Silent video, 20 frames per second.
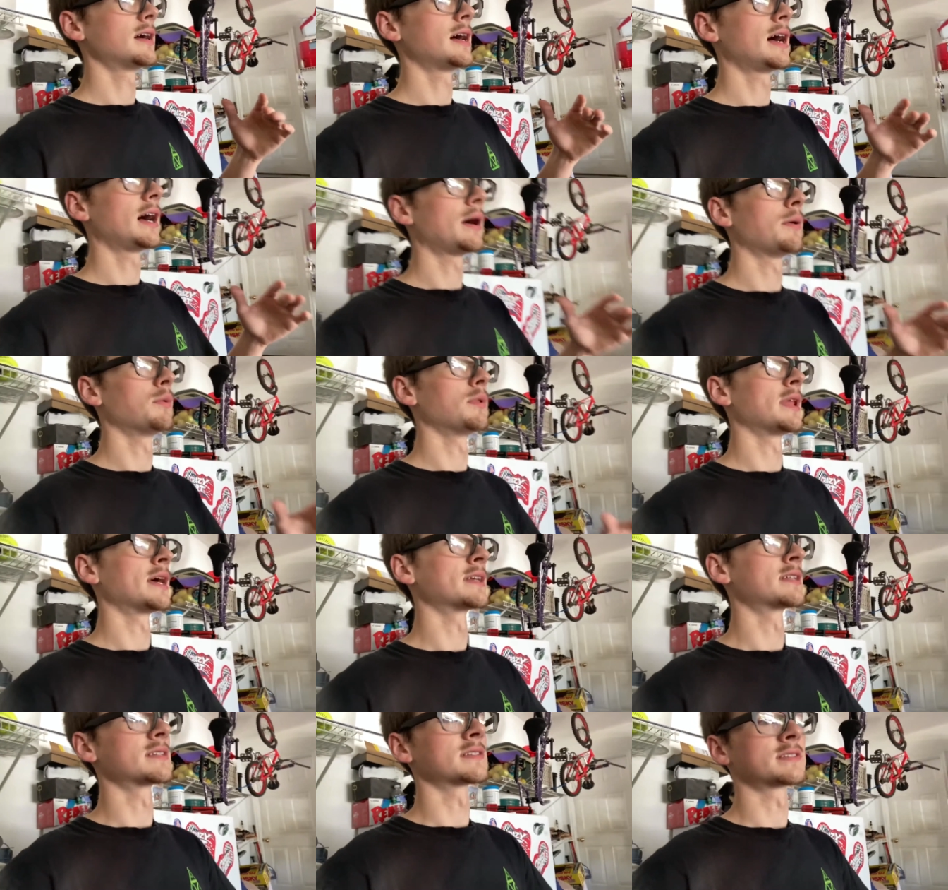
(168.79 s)
I would
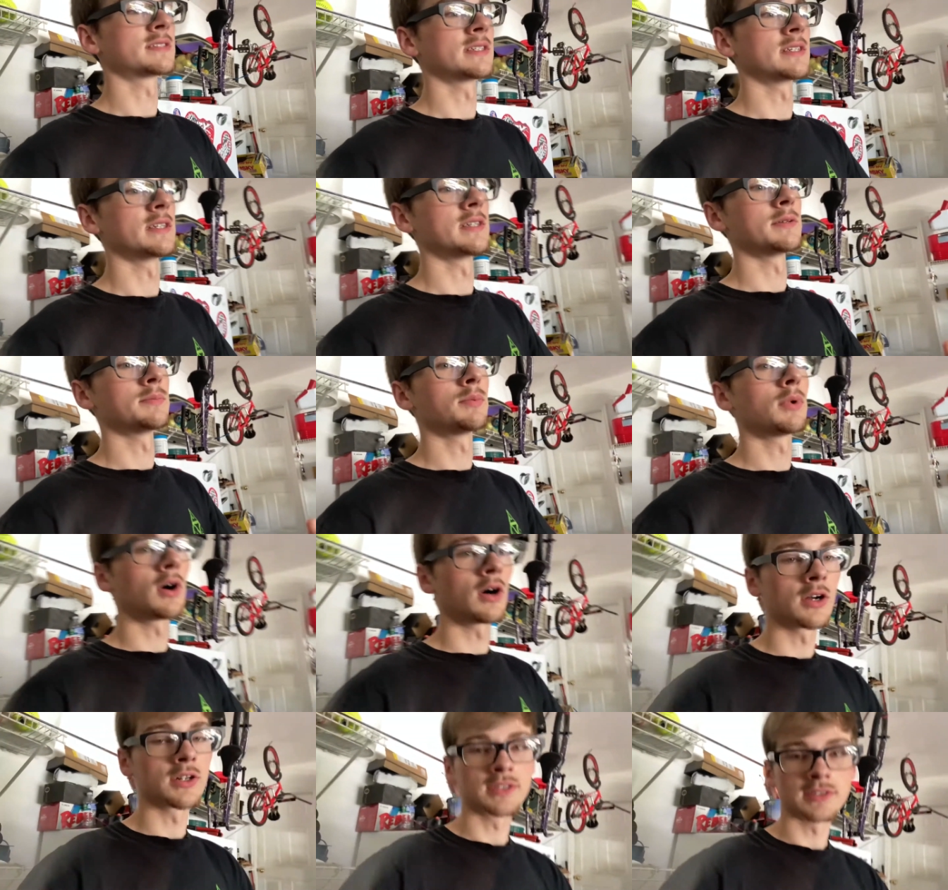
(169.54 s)
like to see
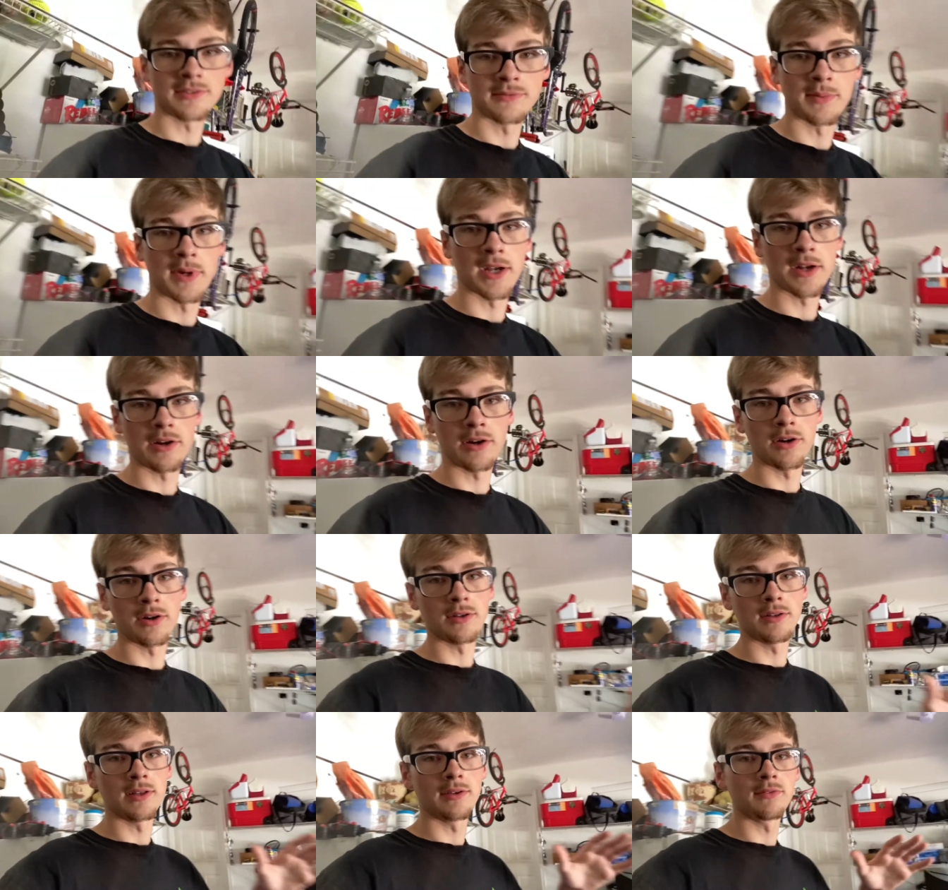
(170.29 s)
parts of my
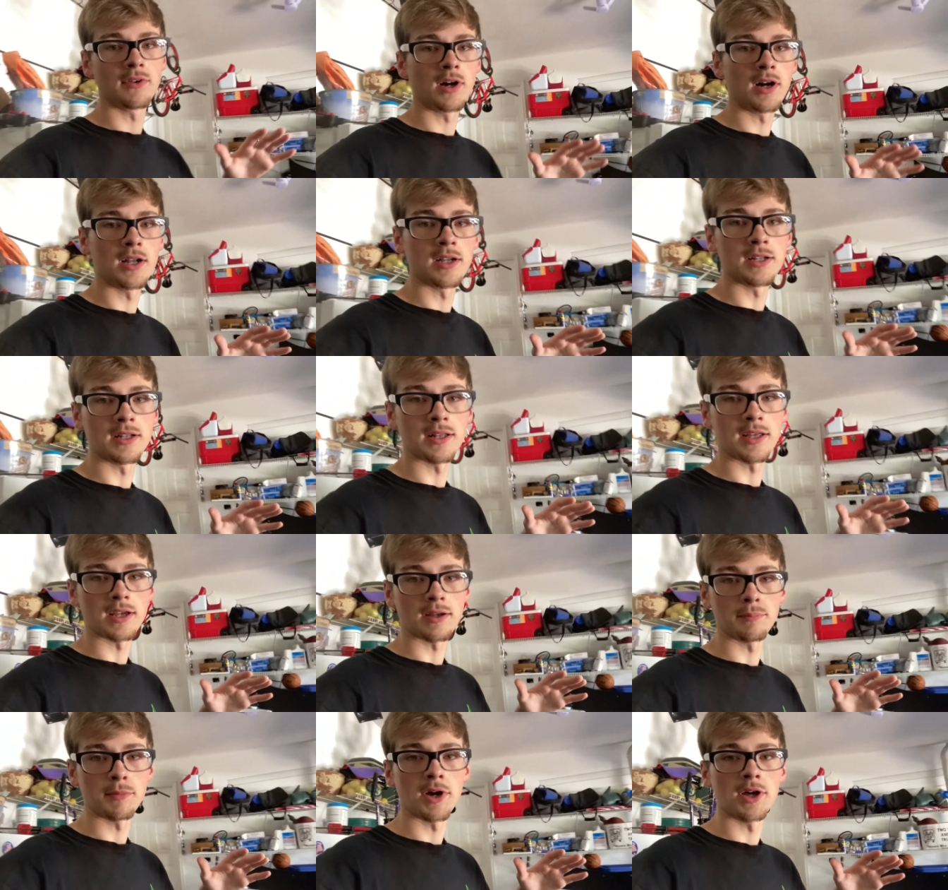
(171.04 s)
car live on in
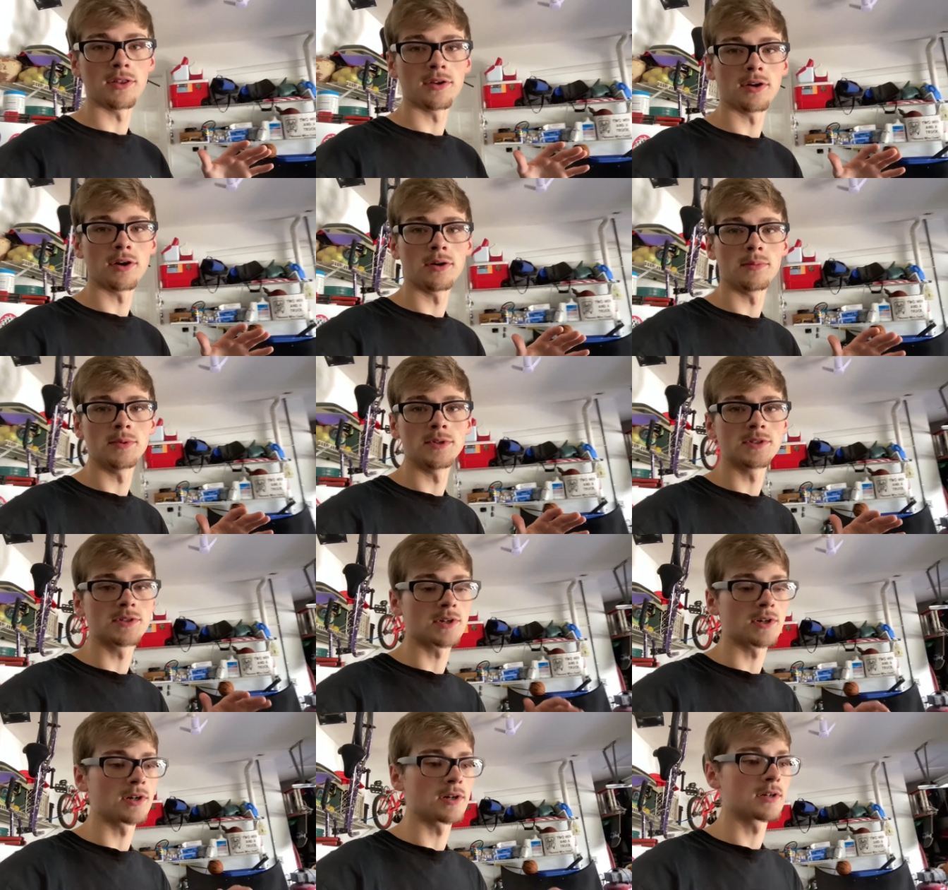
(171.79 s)
like my other homies'
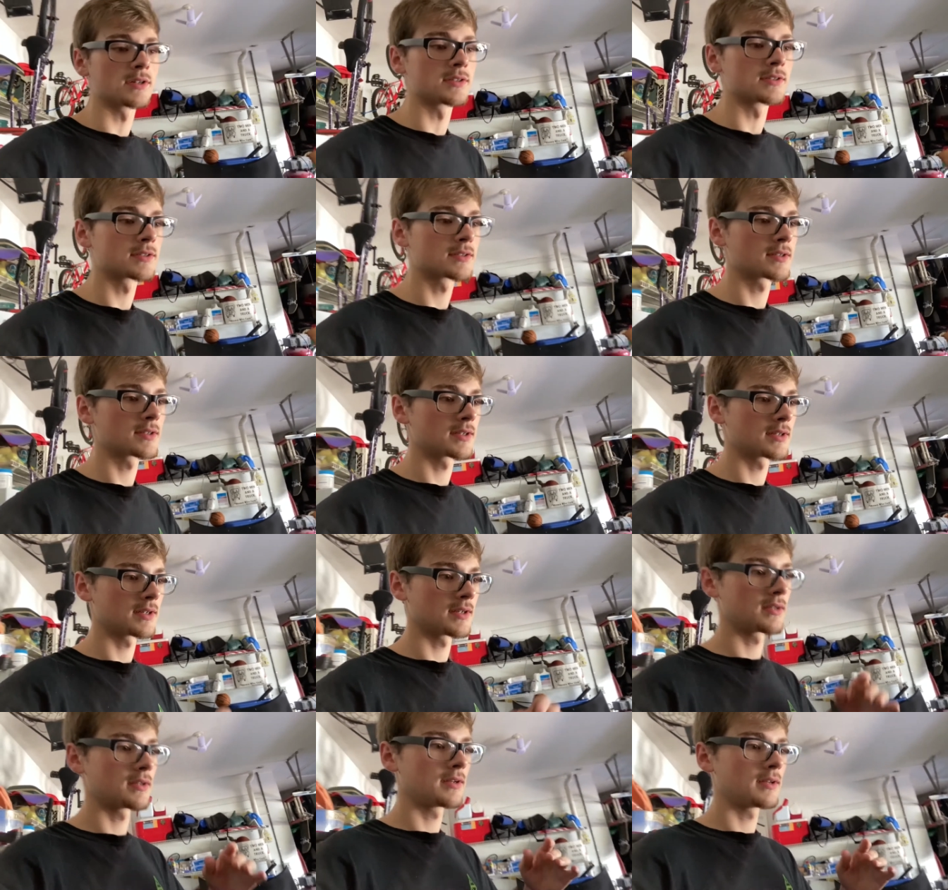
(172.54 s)
cars.
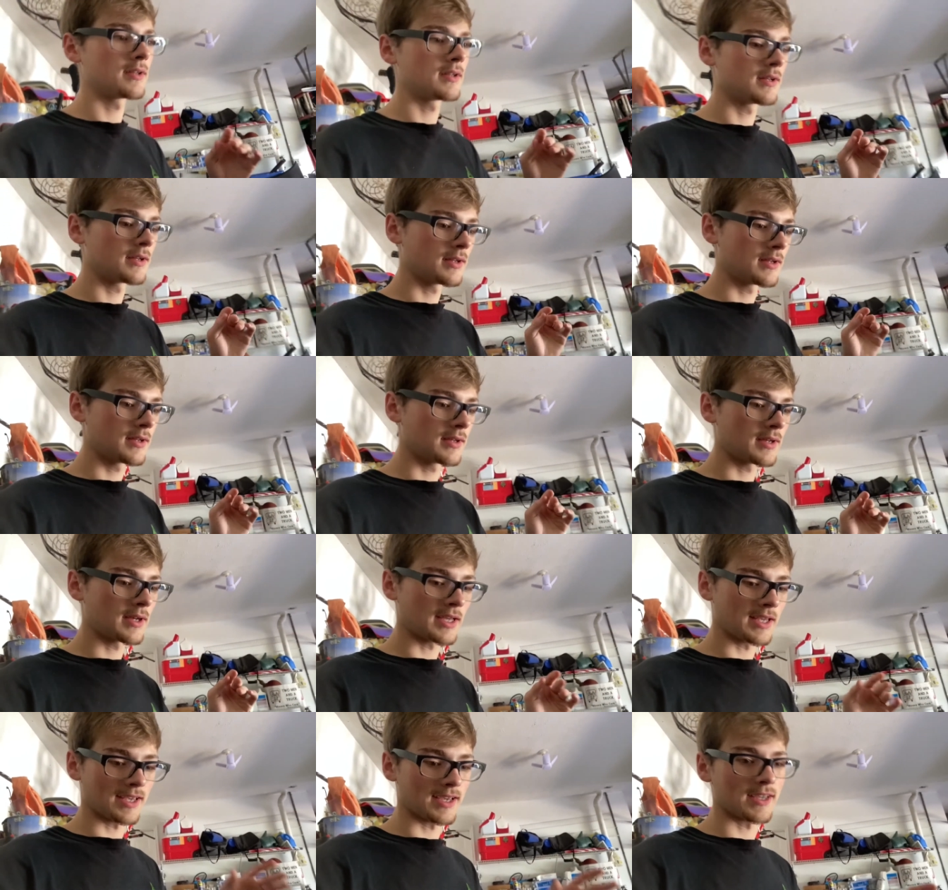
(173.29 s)

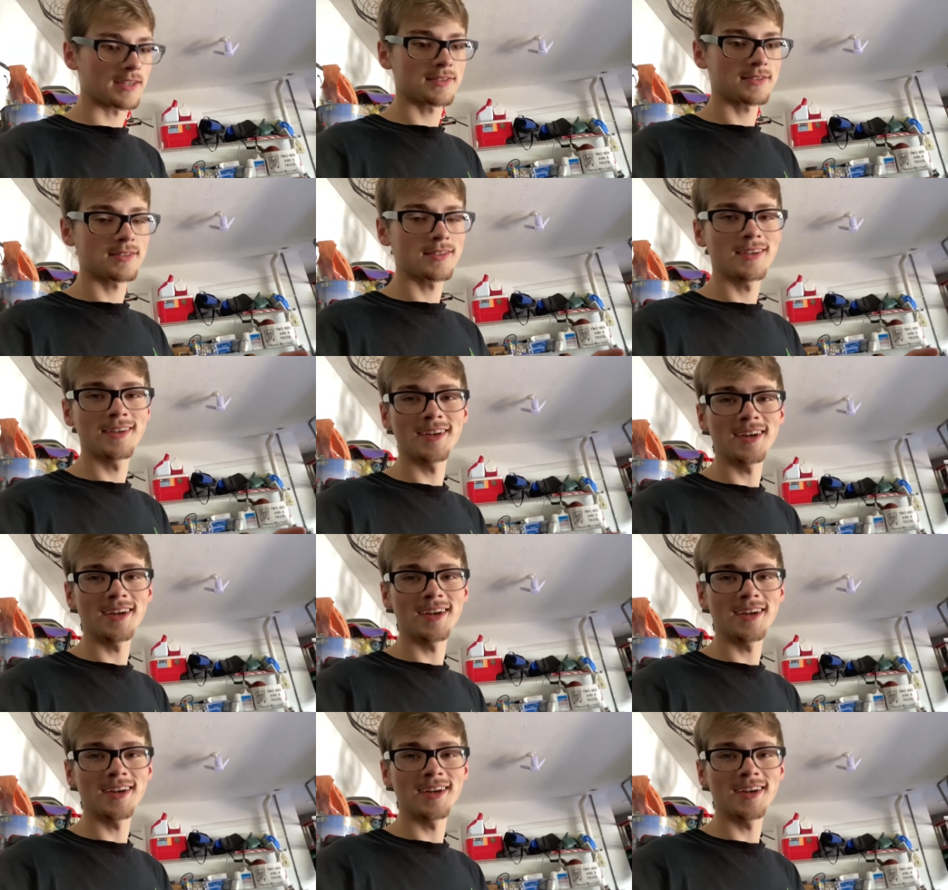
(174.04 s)
I guess.